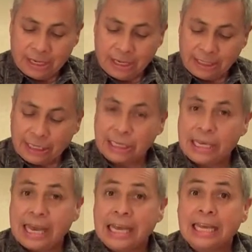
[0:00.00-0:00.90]
it's a
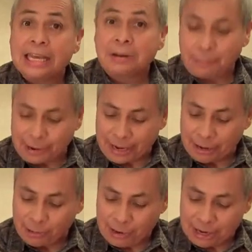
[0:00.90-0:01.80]
cake in a pie
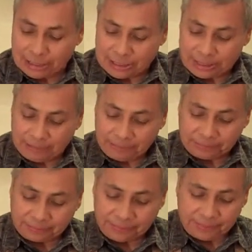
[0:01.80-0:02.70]
crust.
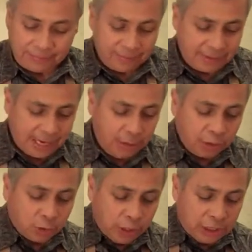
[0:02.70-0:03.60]
And it
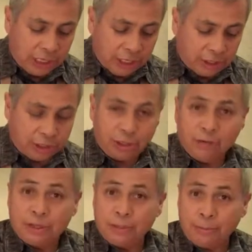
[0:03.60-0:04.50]
was originally
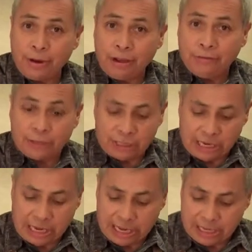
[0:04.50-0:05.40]
served as a breakfast
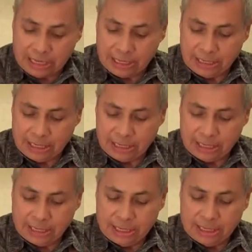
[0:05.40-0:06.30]
cake.
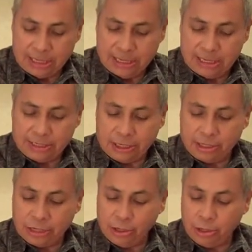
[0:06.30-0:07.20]
As I
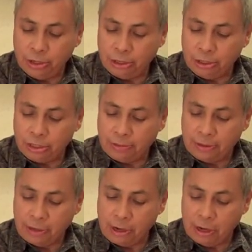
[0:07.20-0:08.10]
said earlier, this is
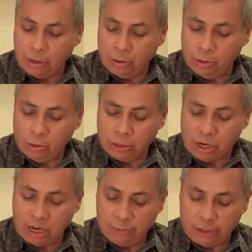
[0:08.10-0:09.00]
an old
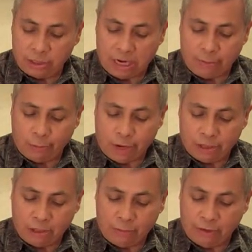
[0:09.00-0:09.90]
Amish type
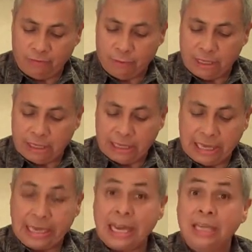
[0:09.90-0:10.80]
recipe from the
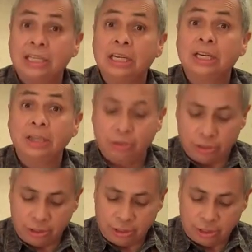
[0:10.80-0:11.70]
late
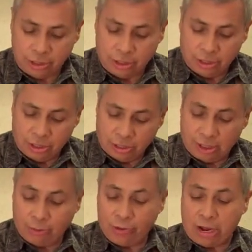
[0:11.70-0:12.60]
1800s.
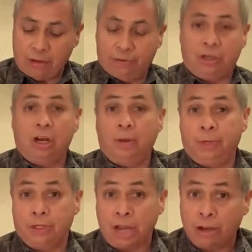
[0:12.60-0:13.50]
Some crafty
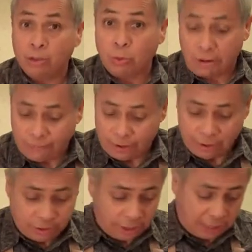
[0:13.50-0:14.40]
Amish housewife
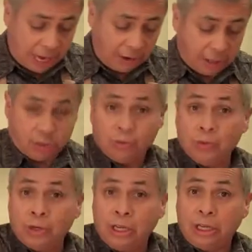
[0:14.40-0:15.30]
figured this out, and it's
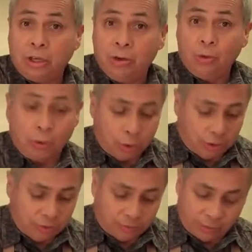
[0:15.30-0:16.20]
really
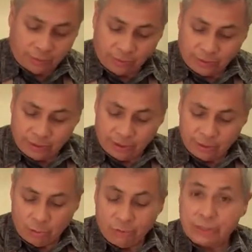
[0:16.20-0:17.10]
cool.
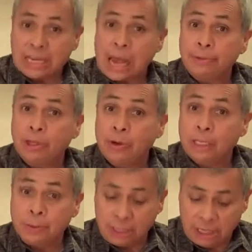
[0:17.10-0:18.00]
We've adapted the
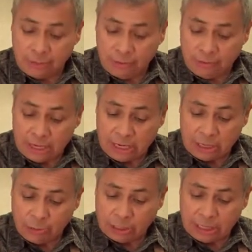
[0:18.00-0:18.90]
recipe to keep it
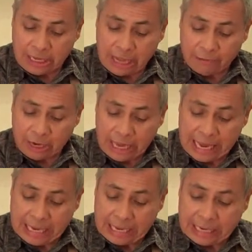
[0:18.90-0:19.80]
vegan. Originally they have an
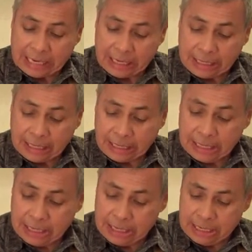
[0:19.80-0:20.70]
egg in it, I think.
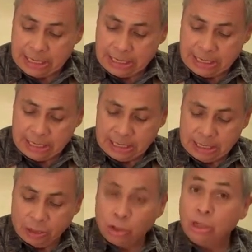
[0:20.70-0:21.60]

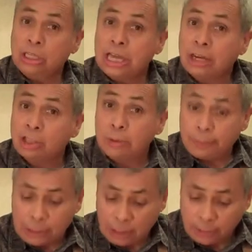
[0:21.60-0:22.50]
So the texture might
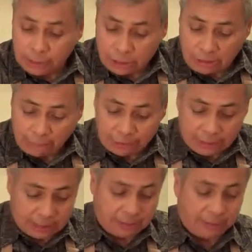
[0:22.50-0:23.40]
be a little bit
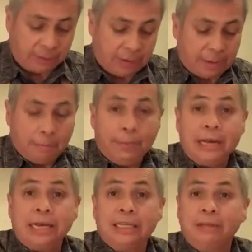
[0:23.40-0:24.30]
different,
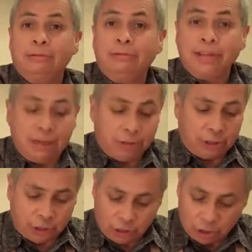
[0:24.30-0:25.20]
but the flavor
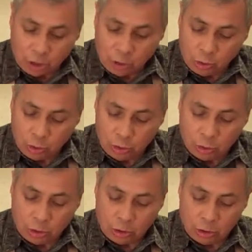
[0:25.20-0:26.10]
is so cool.